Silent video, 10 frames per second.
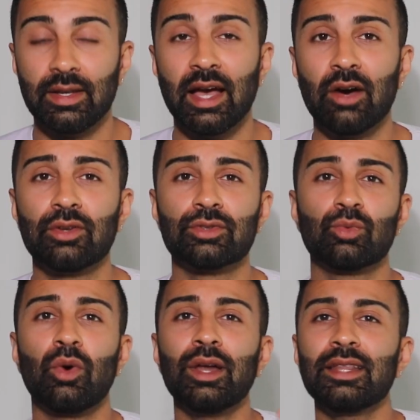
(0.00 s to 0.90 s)
Now there's
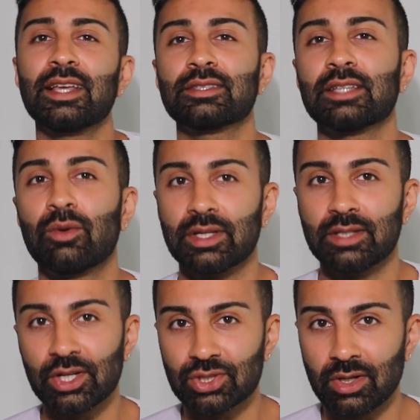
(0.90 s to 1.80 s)
one last thing I want to
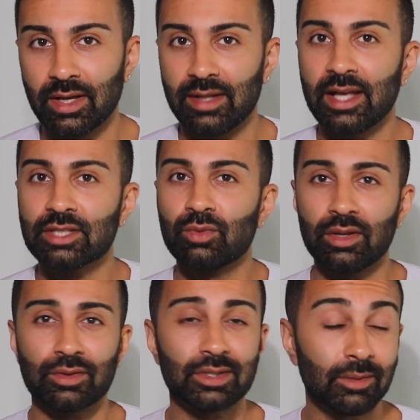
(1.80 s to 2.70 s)
touch on and that's whether
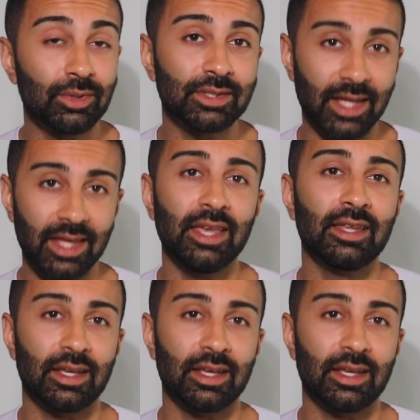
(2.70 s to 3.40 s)
someone taking an